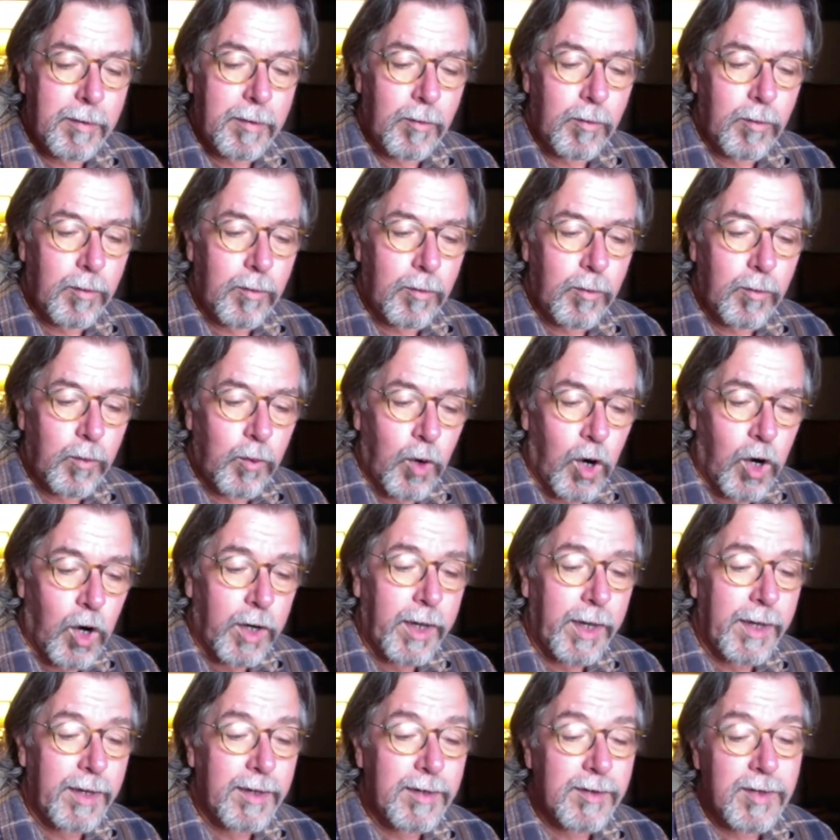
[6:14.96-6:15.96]

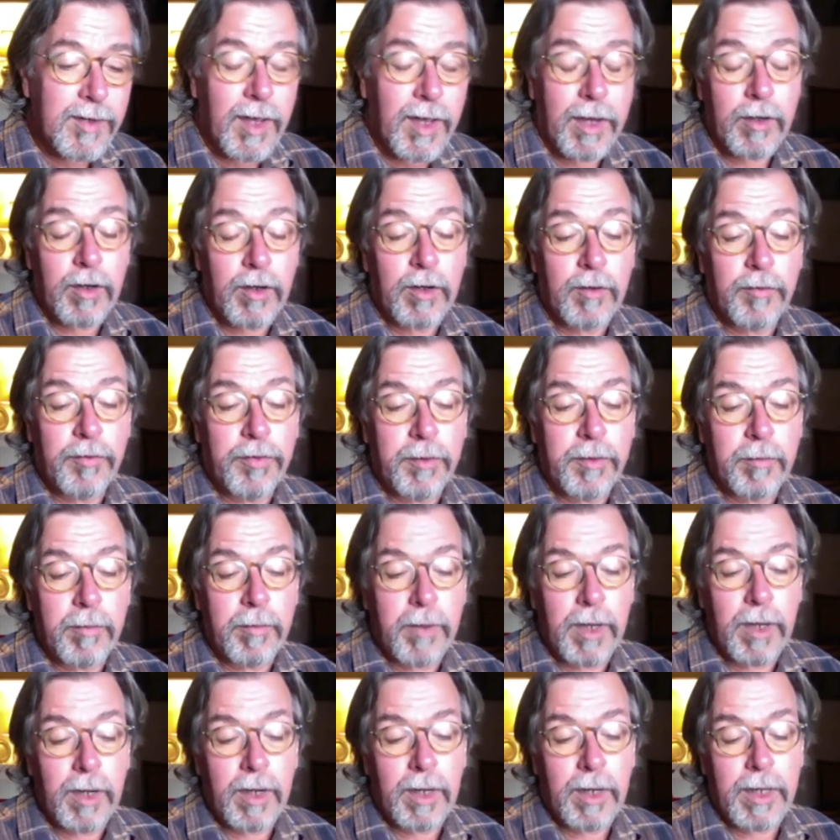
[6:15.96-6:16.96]
working side of the
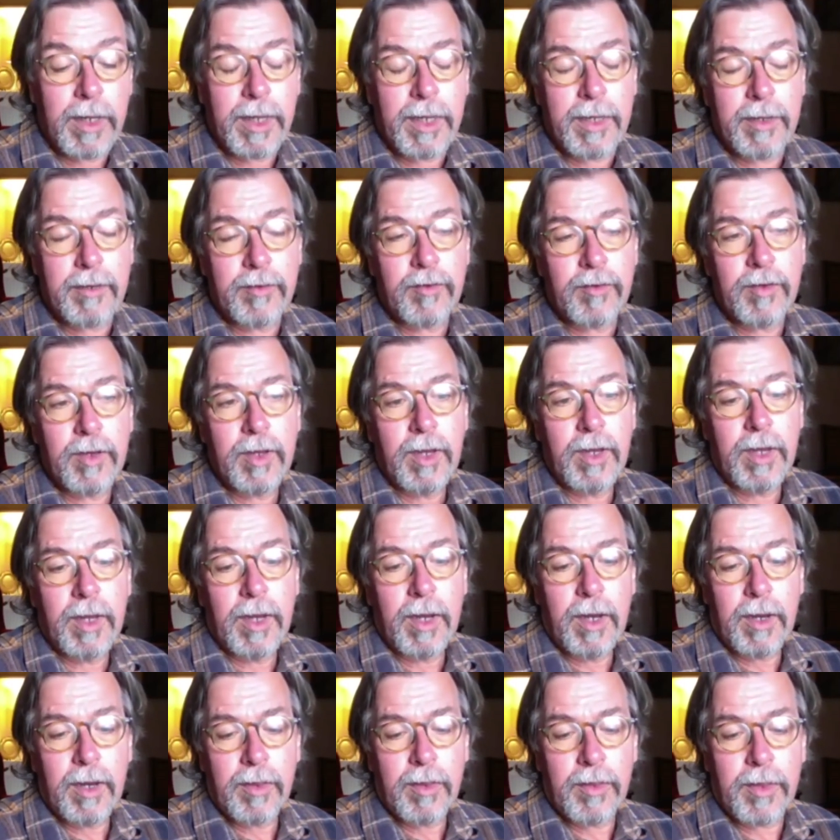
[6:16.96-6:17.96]
mill is
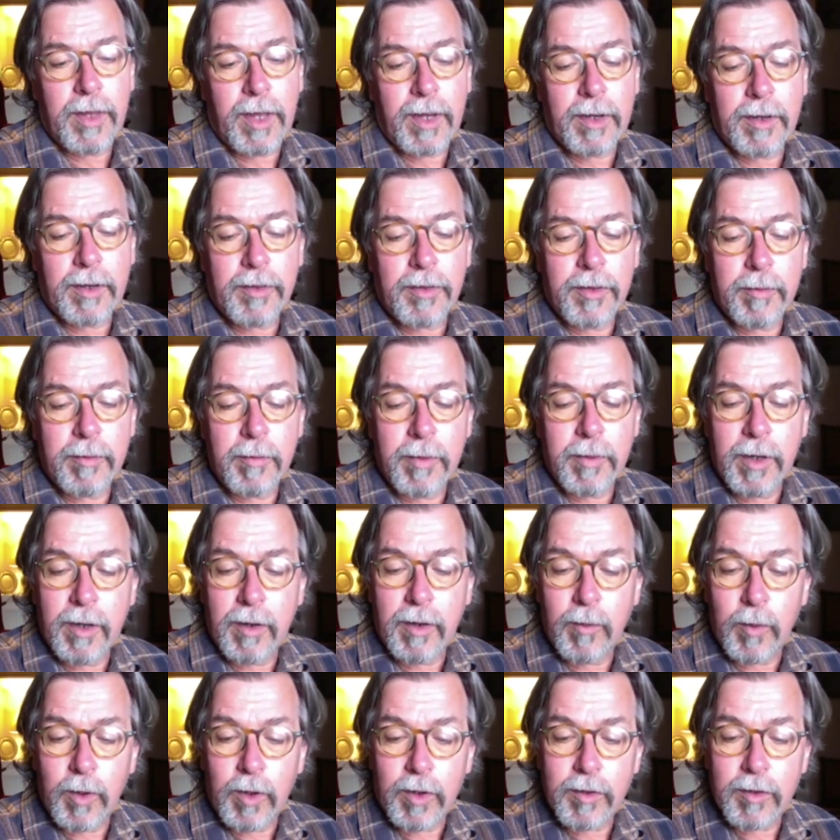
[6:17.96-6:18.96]
that the
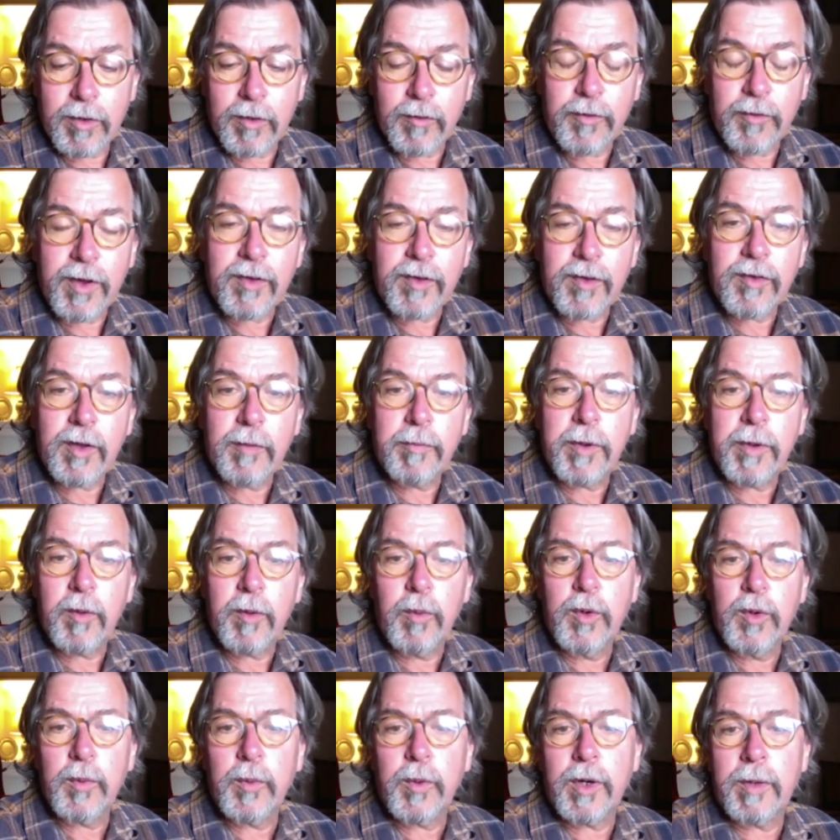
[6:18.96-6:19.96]
mill was infested by
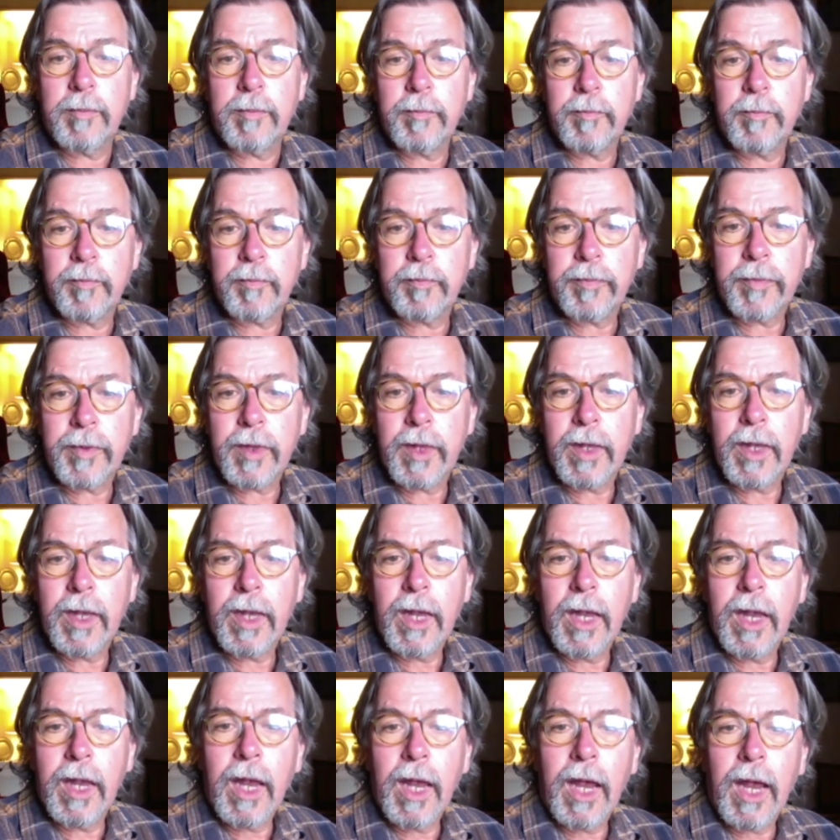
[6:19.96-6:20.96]
woodworm,
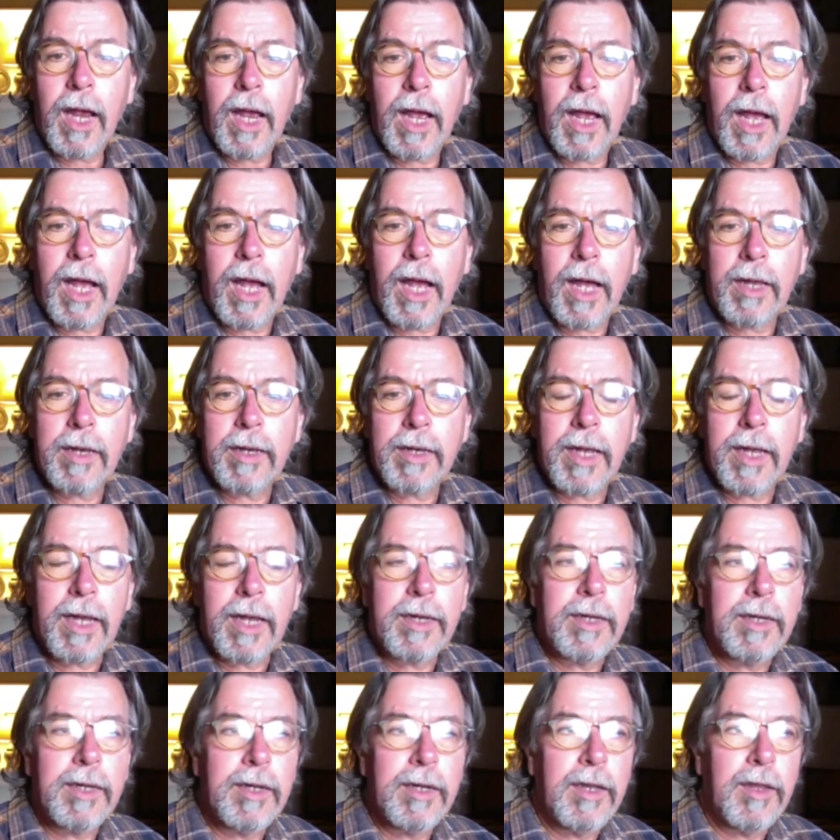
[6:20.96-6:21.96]
and
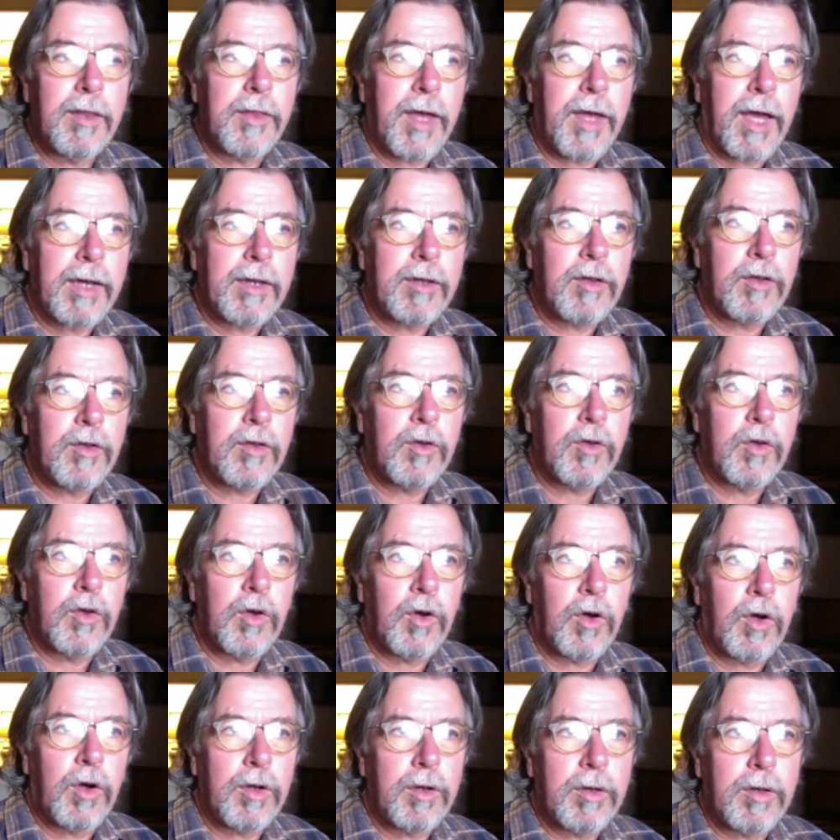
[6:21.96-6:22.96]
until that
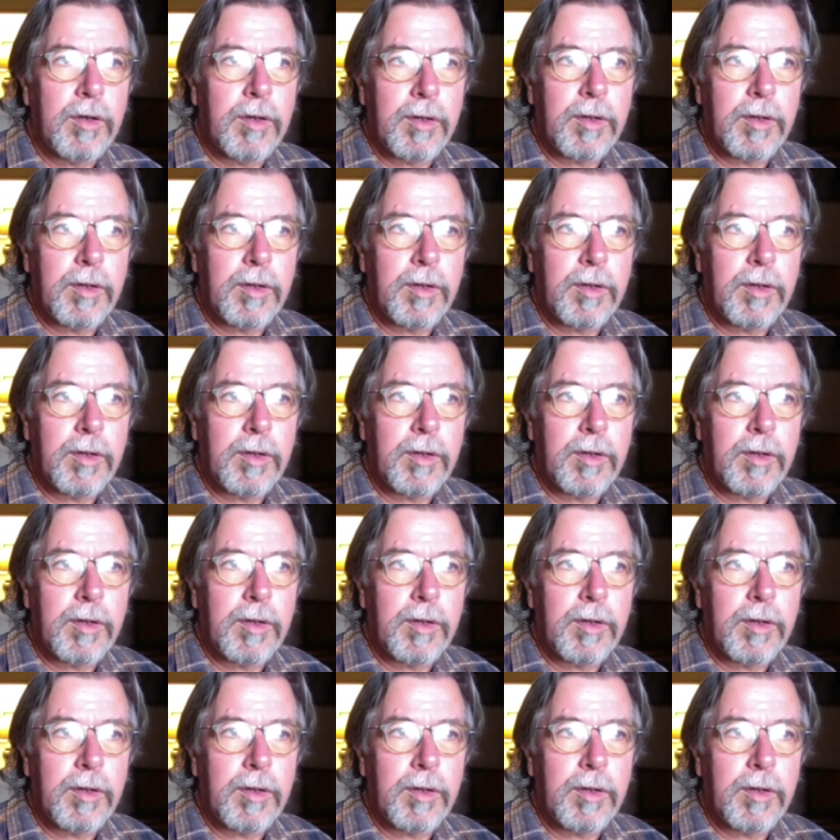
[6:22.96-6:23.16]
got